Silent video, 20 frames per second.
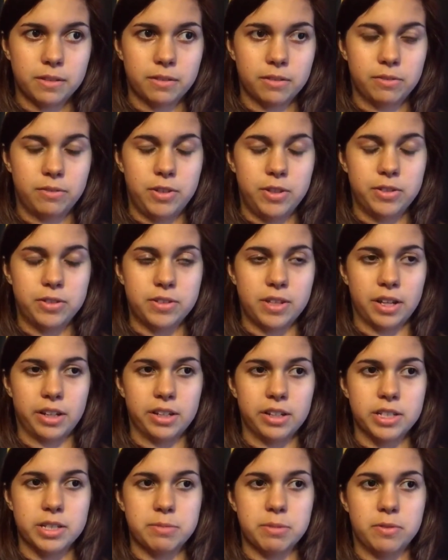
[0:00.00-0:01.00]
A few
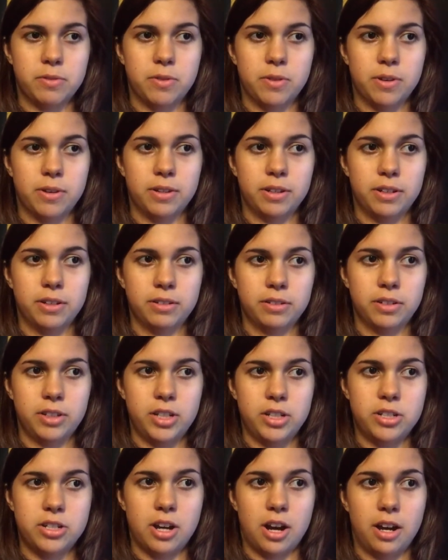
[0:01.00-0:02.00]
seconds before
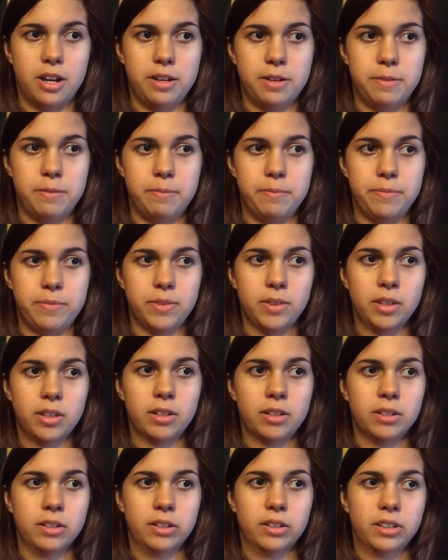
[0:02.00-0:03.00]
he shot him,
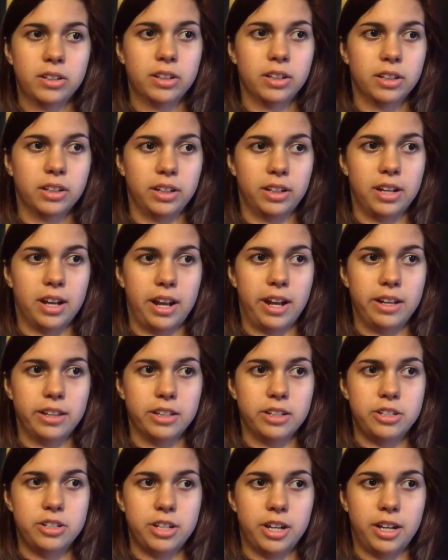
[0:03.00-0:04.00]
the guy in
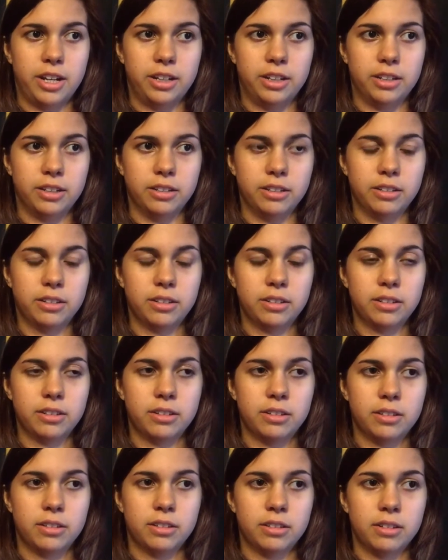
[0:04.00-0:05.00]
the chair
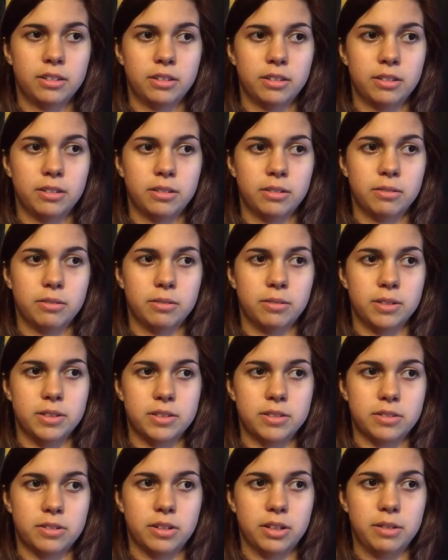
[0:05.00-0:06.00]
was
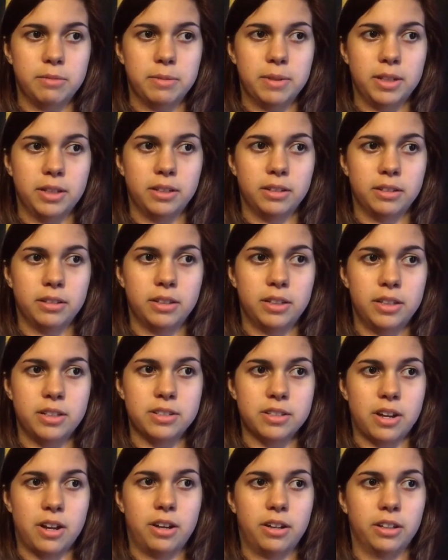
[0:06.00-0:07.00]
screaming,
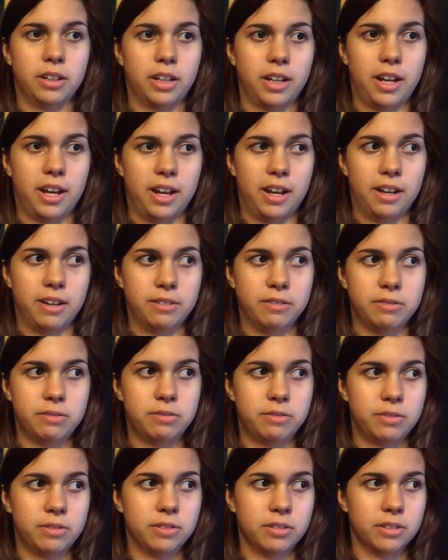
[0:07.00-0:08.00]
"He's all I
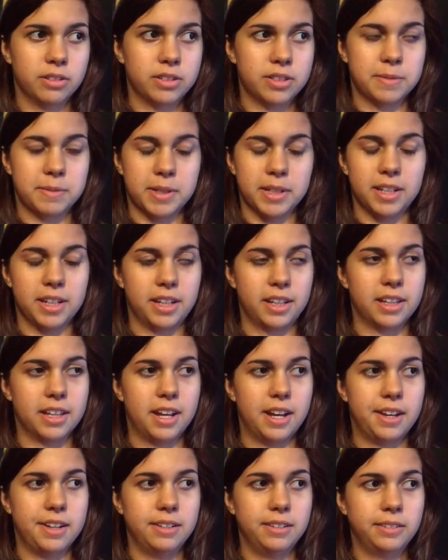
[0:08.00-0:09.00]
have," or something like
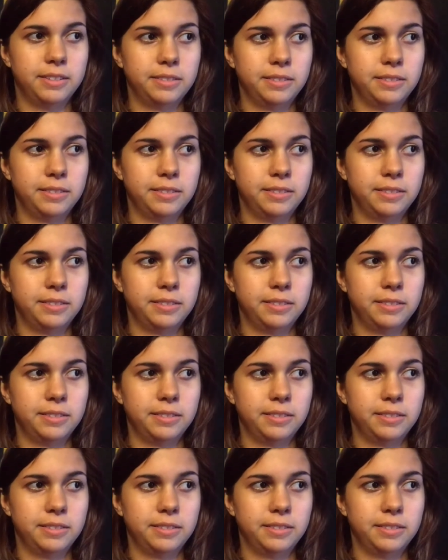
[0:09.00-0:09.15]
that.